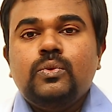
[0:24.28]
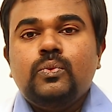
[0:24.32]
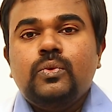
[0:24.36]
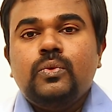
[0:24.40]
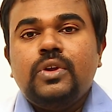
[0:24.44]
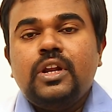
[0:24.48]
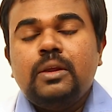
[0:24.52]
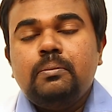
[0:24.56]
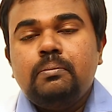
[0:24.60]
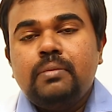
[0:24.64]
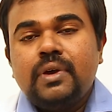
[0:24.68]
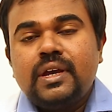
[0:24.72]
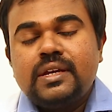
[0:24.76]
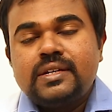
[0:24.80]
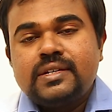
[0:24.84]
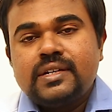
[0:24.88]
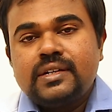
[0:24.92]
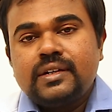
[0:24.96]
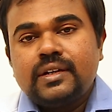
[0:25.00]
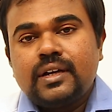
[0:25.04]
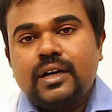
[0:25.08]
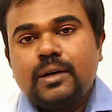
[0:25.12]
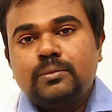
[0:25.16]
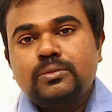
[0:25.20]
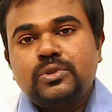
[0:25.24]
When a
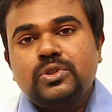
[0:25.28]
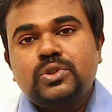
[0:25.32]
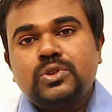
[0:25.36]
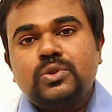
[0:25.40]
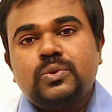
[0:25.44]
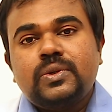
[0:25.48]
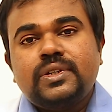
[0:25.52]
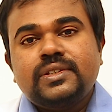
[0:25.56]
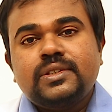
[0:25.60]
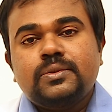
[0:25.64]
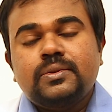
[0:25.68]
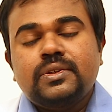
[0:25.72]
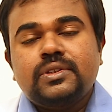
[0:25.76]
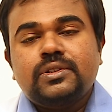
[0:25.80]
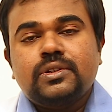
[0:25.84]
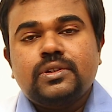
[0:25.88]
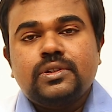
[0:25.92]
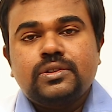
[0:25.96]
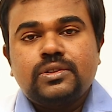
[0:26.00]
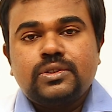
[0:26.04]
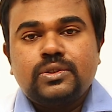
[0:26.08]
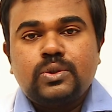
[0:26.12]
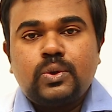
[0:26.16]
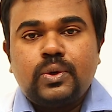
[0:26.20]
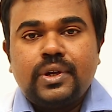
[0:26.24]
patient comes to us with
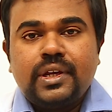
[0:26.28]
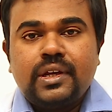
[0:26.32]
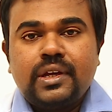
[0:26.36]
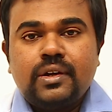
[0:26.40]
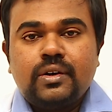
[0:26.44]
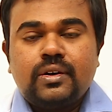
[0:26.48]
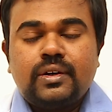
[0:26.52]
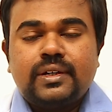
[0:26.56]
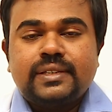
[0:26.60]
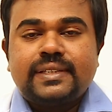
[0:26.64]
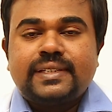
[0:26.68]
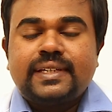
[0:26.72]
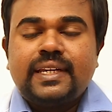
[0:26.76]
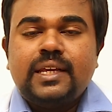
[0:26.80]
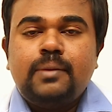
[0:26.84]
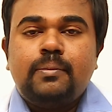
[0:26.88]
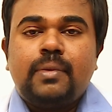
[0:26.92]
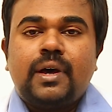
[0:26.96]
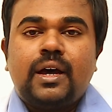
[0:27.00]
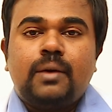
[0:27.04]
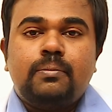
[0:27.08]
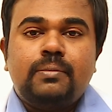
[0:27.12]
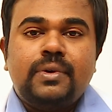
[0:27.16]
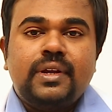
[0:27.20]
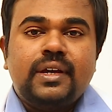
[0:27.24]
snoring or sleep
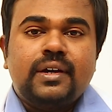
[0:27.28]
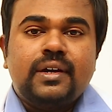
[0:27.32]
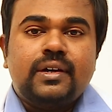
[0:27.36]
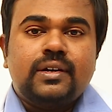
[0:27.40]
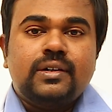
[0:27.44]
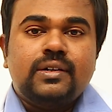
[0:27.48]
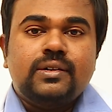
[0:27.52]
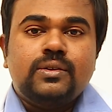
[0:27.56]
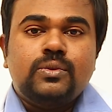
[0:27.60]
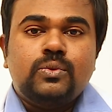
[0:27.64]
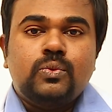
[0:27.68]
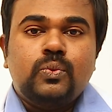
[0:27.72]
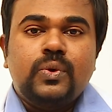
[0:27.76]
apnea,